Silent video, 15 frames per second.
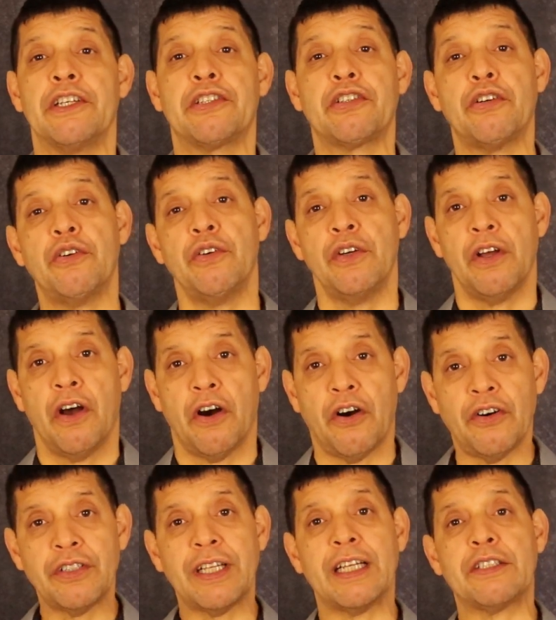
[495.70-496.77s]
So
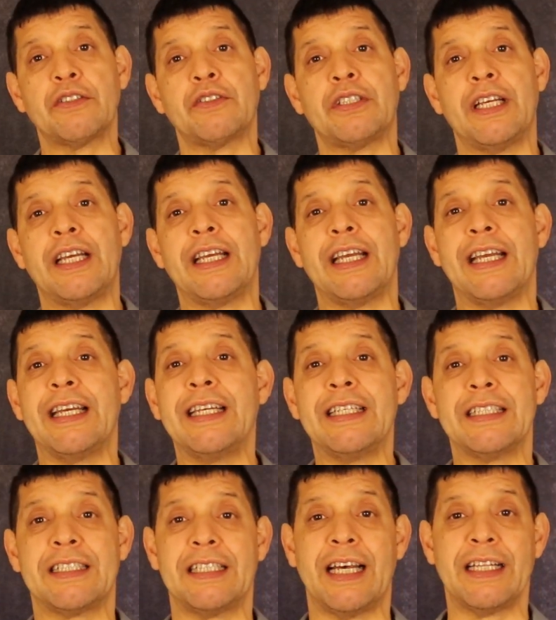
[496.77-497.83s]
all that to say
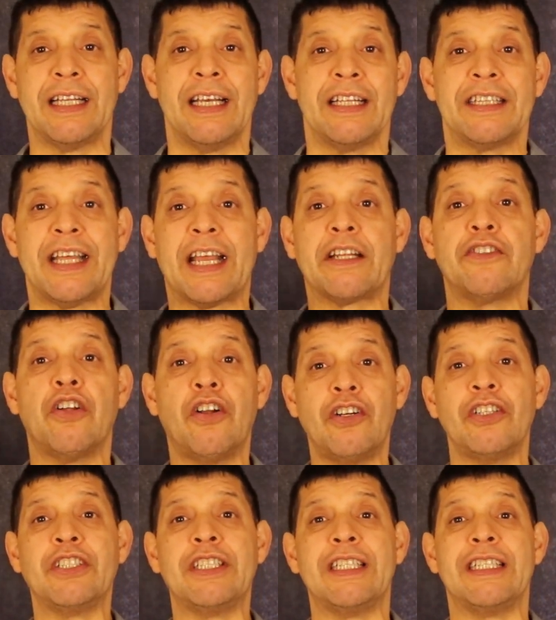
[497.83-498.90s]
is that
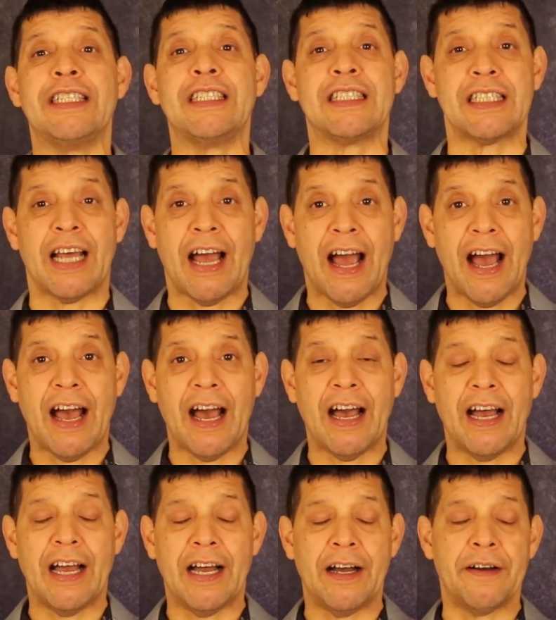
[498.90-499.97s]
technology is
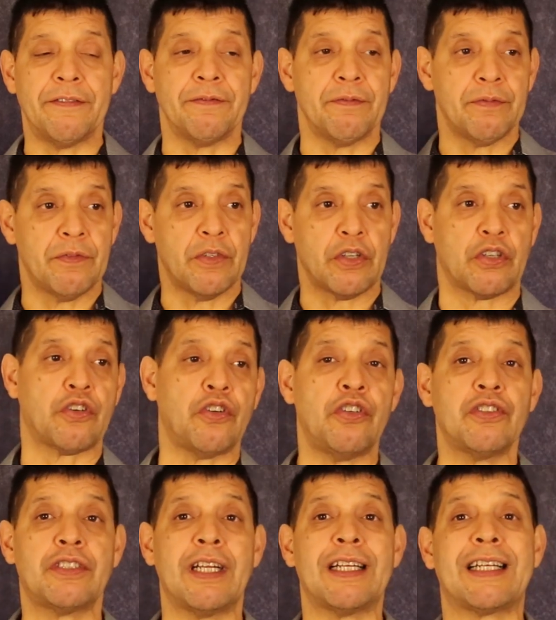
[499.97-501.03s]
um,
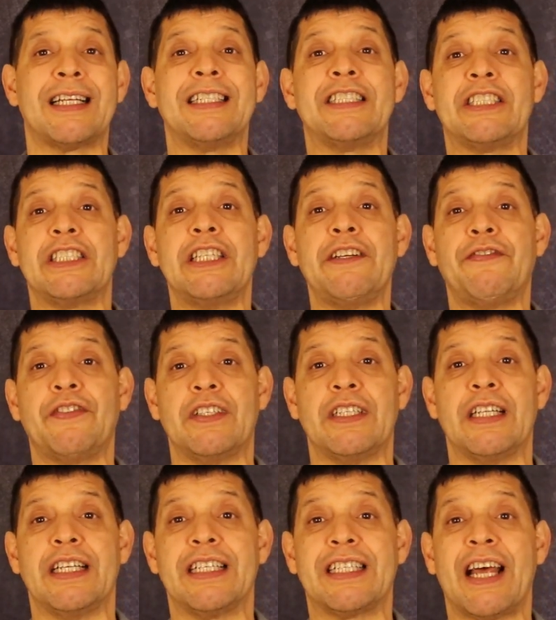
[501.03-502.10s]
constantly
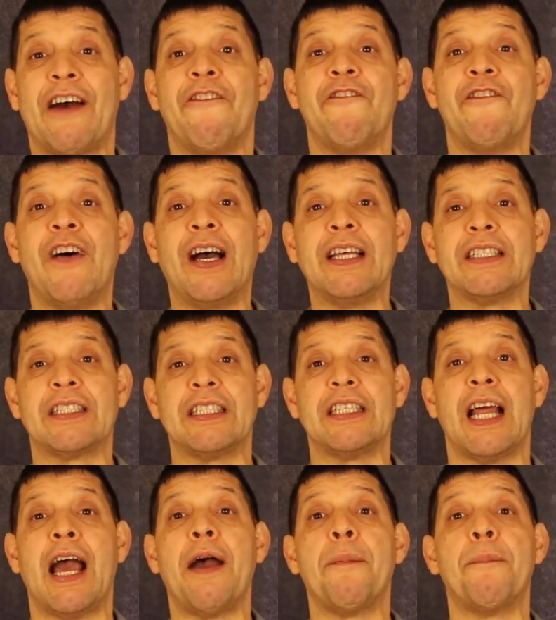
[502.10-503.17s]
shifting, is
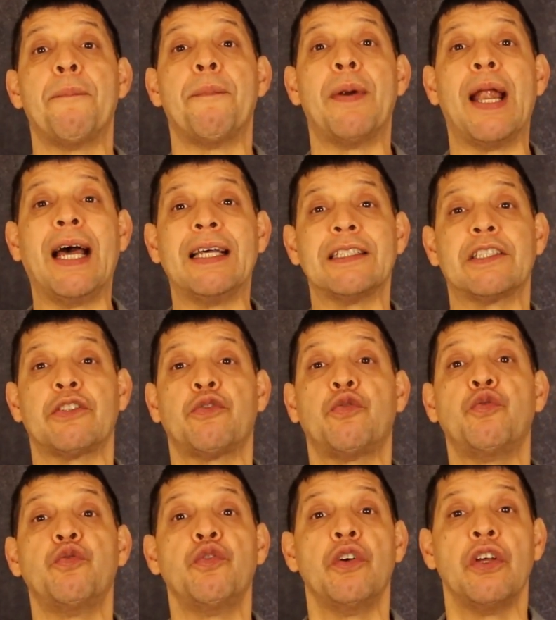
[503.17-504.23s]
advancing, and brands
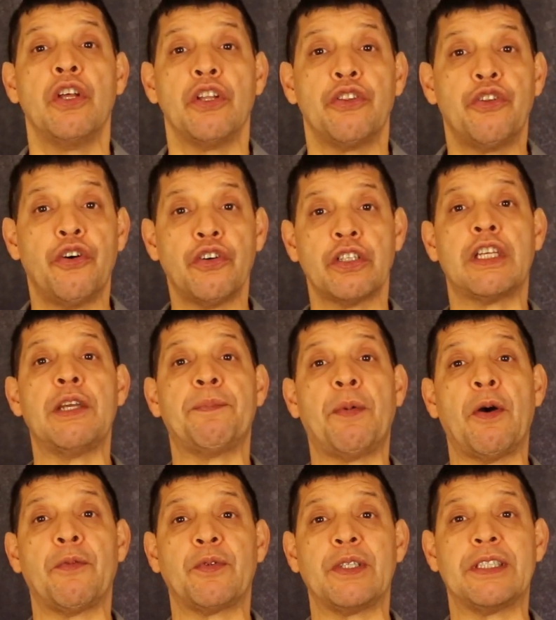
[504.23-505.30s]
who don't keep
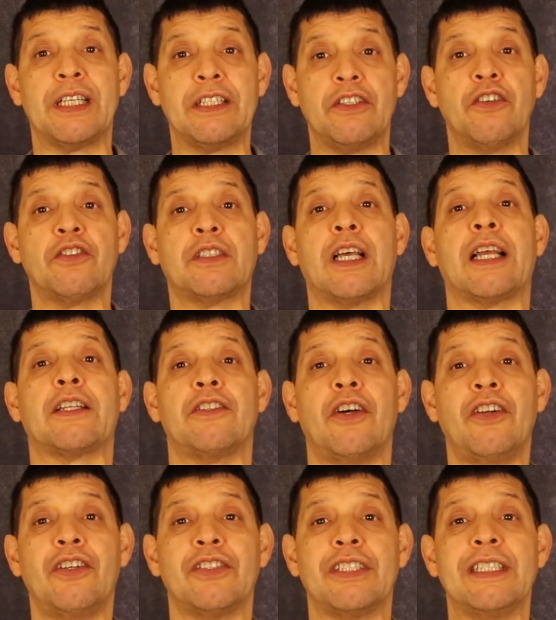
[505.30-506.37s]
up with the new
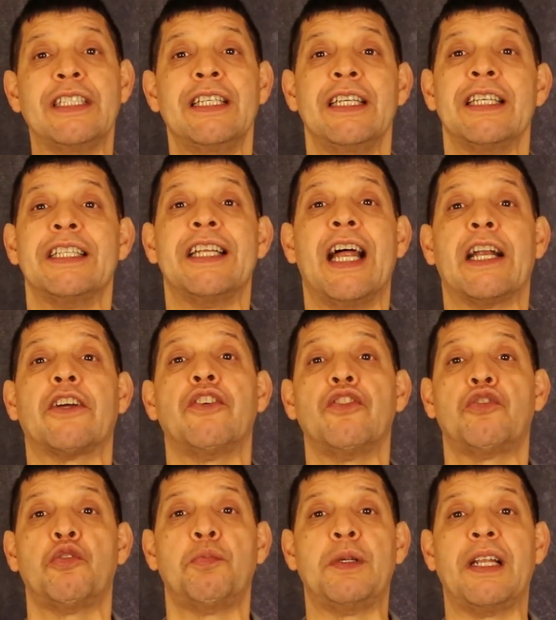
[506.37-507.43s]
technology, they are
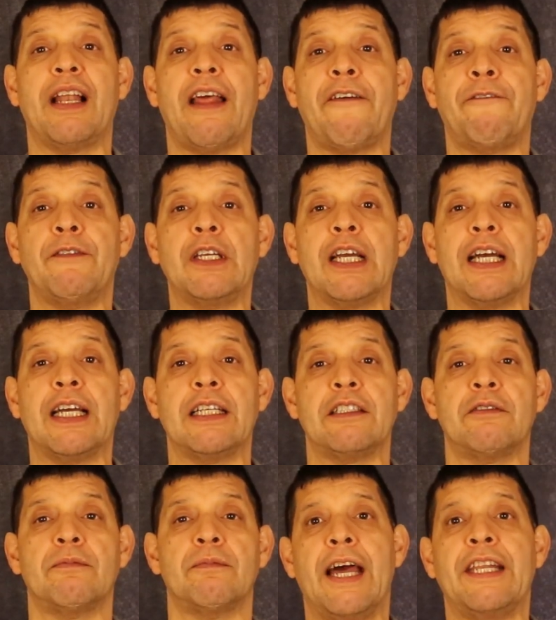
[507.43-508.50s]
going to be left
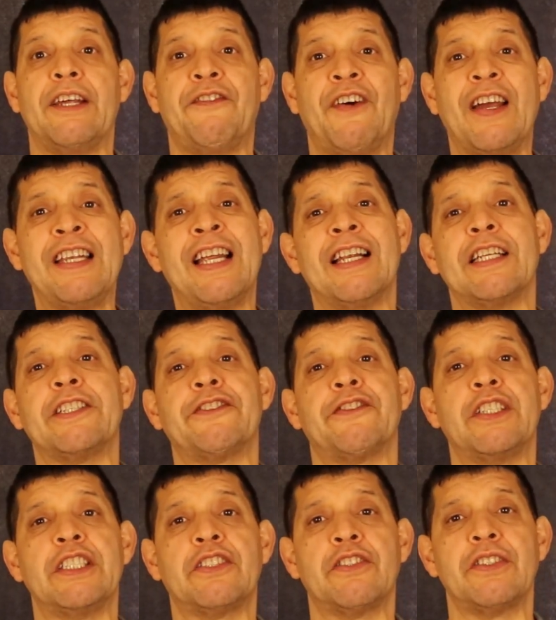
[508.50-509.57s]
behind. And the final
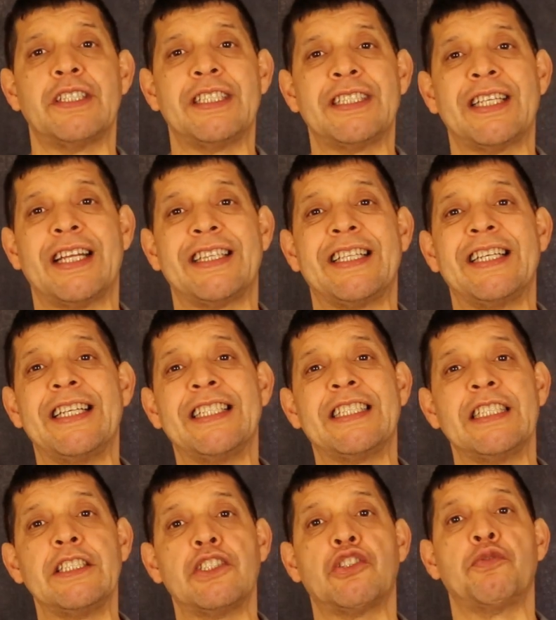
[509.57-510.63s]
reason is that there
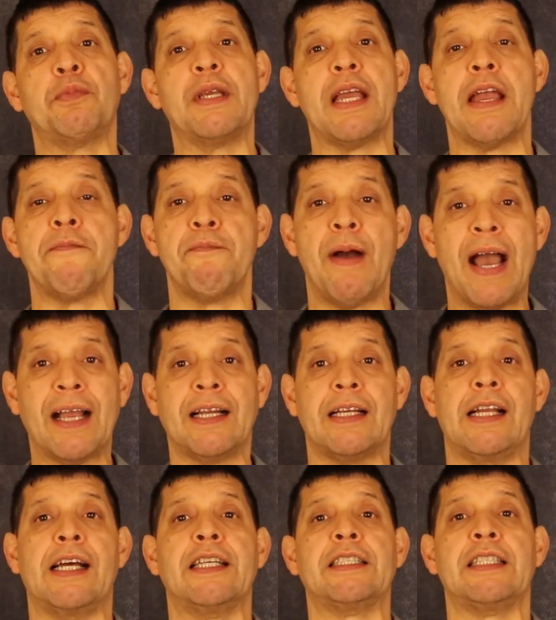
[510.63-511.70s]
seems to be a
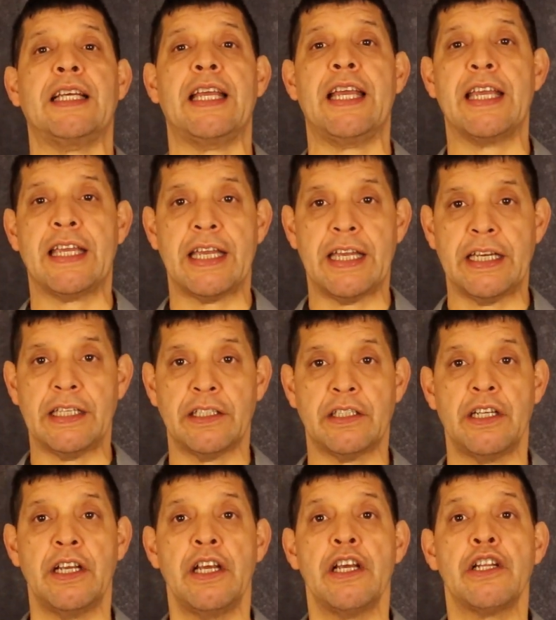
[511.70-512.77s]
backlash
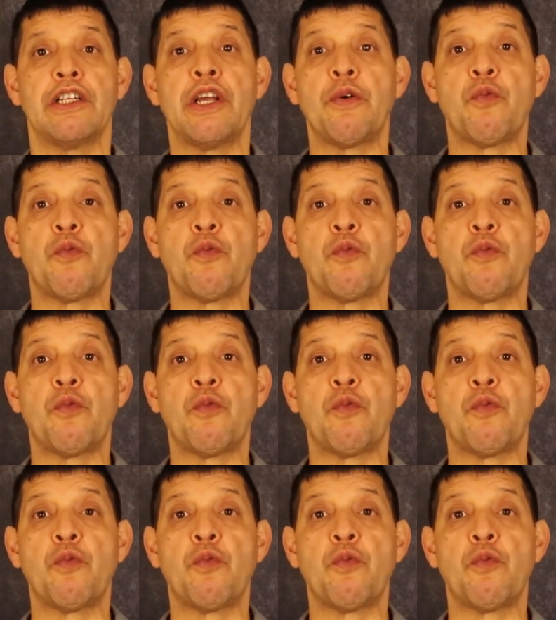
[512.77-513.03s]
against the